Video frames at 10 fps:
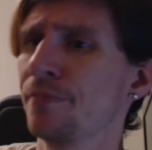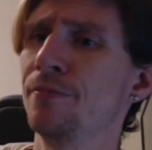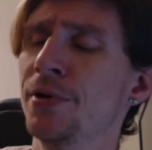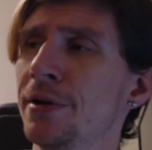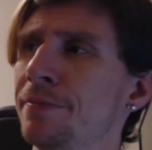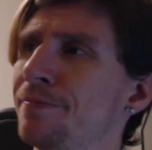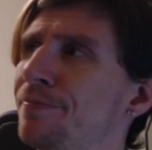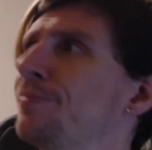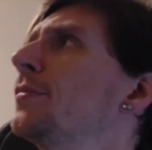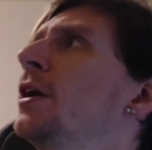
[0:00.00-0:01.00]
But,
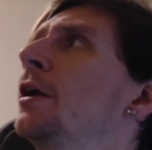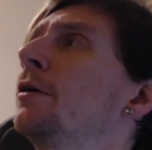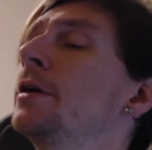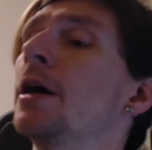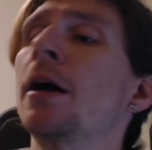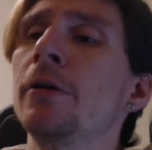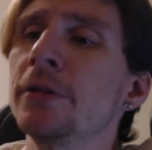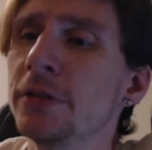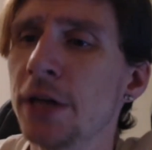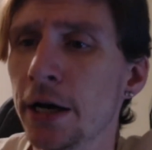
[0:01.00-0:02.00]
you know, you got all
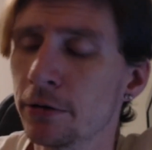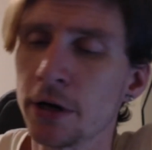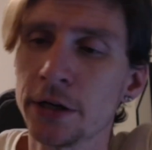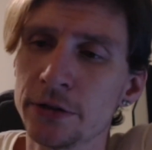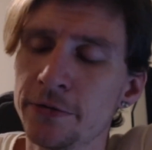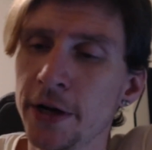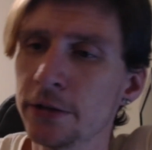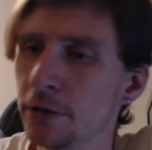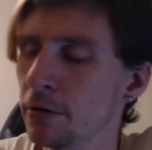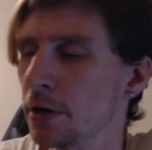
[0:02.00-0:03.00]
these Dino Crisis
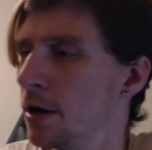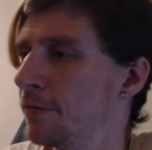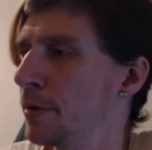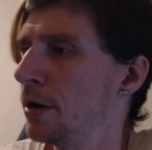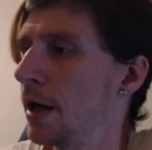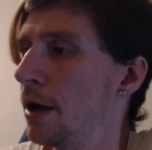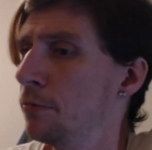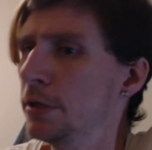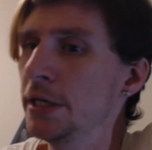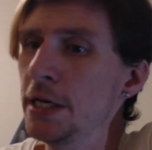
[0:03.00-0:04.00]
fans going off about how
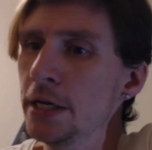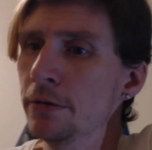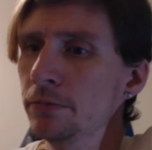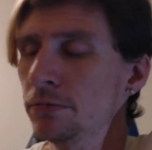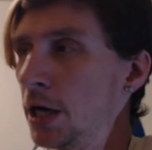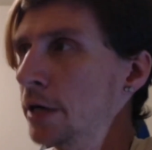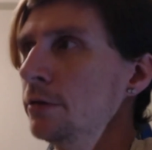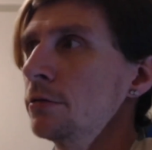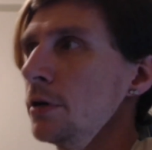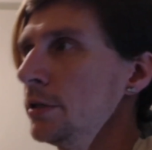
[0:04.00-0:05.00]
we need a
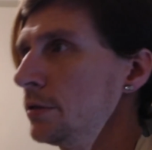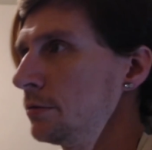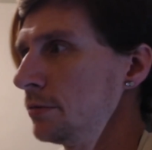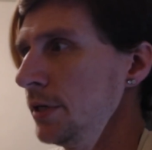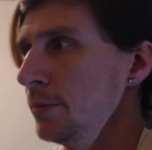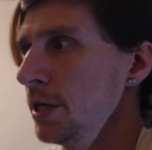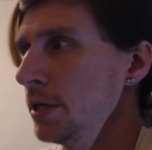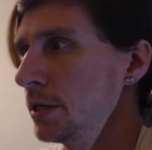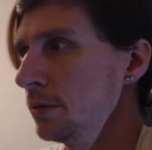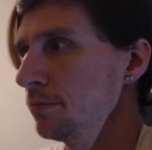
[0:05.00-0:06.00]
Dino Crisis
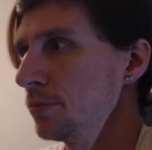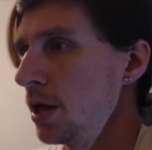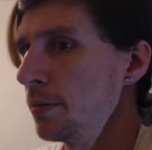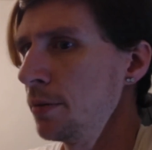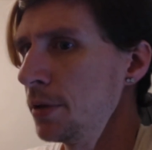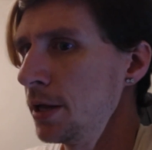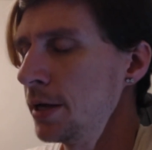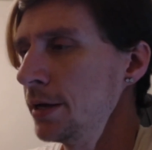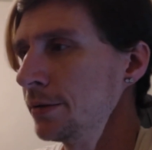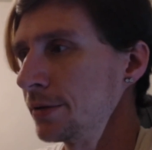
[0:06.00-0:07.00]
remake and blah, blah, blah.
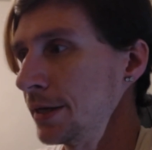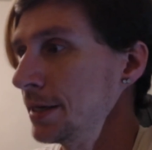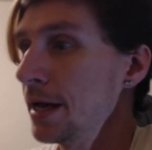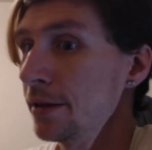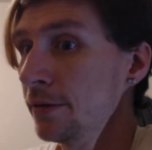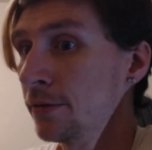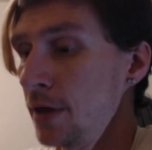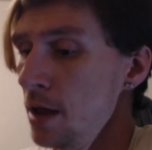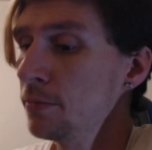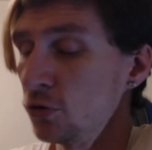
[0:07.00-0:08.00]
And it's like, yeah, this
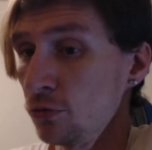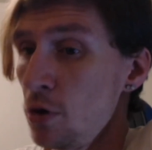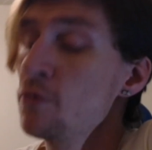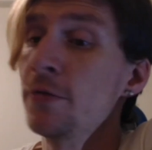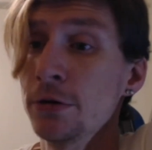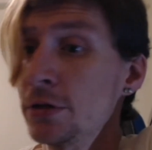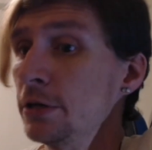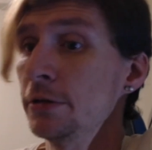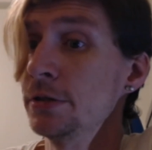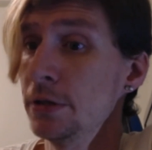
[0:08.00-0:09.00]
game drove your
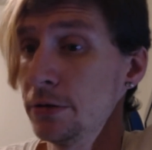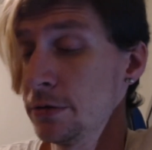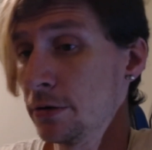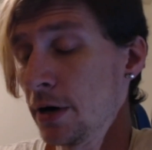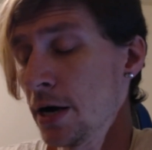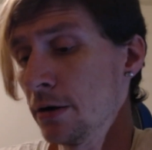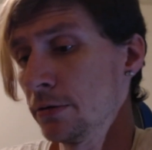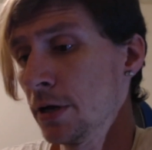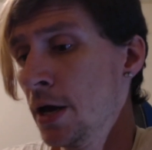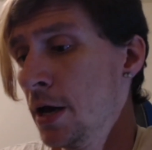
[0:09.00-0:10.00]
series into the
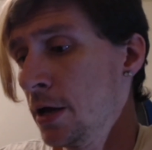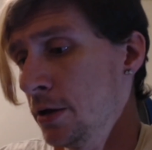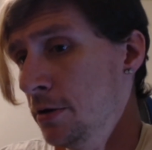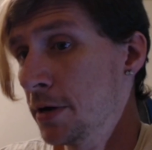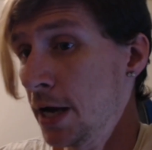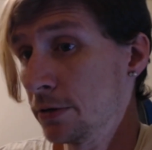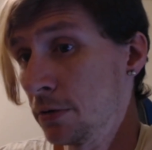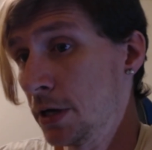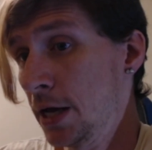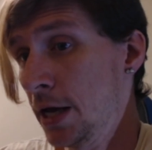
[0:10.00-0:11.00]
ground. You guys
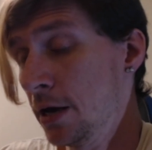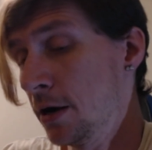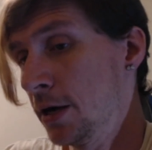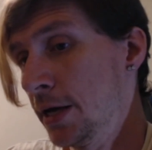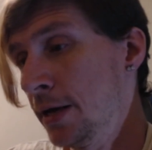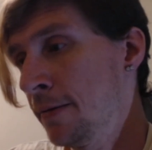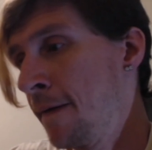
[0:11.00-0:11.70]
want to hate on it.